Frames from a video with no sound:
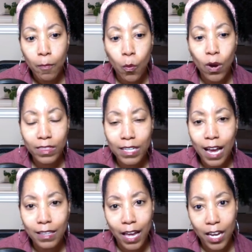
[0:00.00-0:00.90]
But one thing
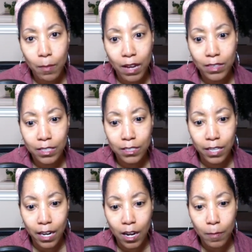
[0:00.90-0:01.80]
I like about this
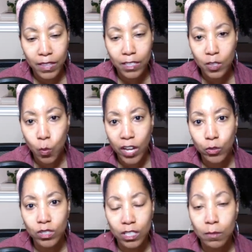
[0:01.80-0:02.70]
setup, and this is why
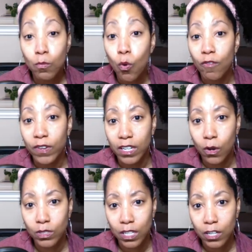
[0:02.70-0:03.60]
you see more
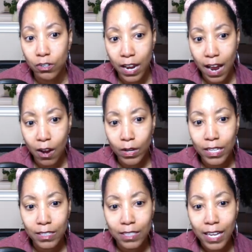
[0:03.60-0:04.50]
videos here now,
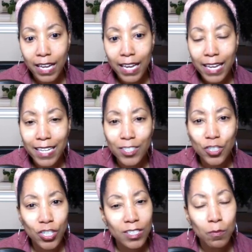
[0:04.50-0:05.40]
is it's
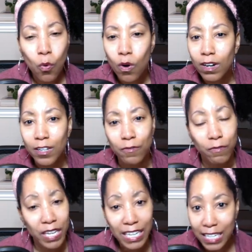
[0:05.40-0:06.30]
just more
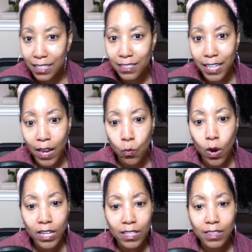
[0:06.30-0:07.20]
convenient. And
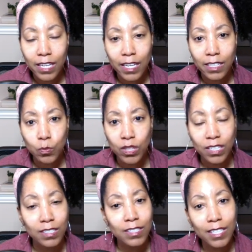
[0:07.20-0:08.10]
one of the things with
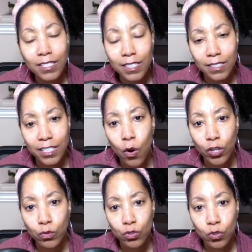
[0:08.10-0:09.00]
consistency on
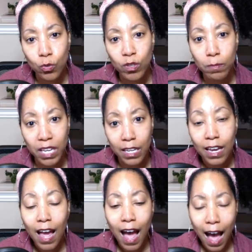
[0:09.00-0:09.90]
YouTube with me,
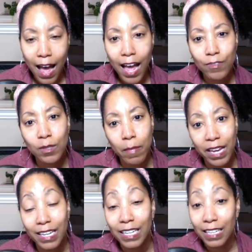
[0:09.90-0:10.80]
I have to
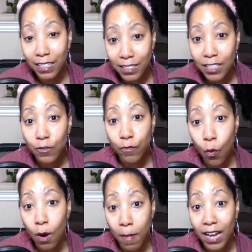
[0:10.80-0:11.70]
make it easy
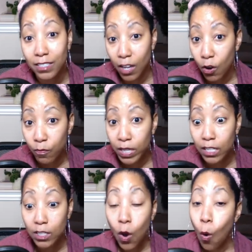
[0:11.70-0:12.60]
for myself
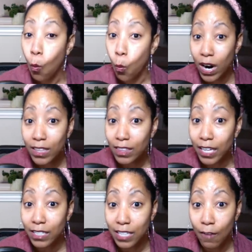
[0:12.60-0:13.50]
because one of the
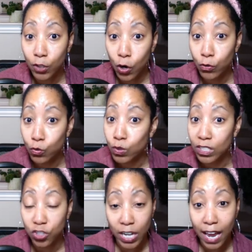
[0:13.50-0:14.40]
things I've learned through
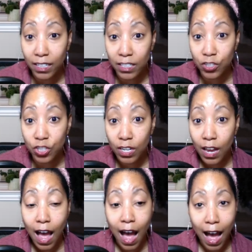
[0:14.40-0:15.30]
this challenge,
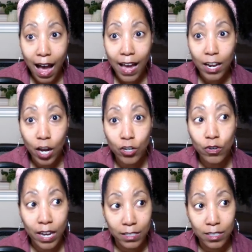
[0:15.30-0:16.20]
I
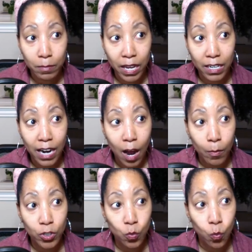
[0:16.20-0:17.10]
underestimated how
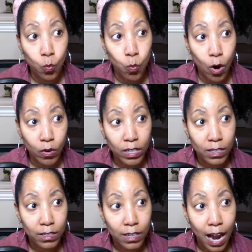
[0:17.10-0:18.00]
much work
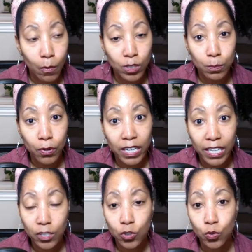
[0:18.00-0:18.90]
I was putting
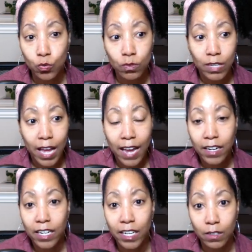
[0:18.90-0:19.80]
into
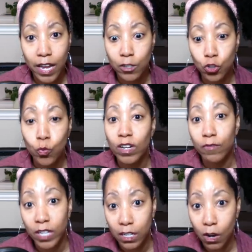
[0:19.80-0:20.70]
editing and, and doing
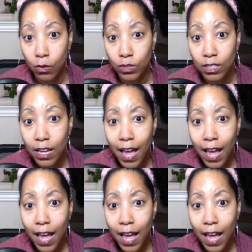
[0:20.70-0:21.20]
videos.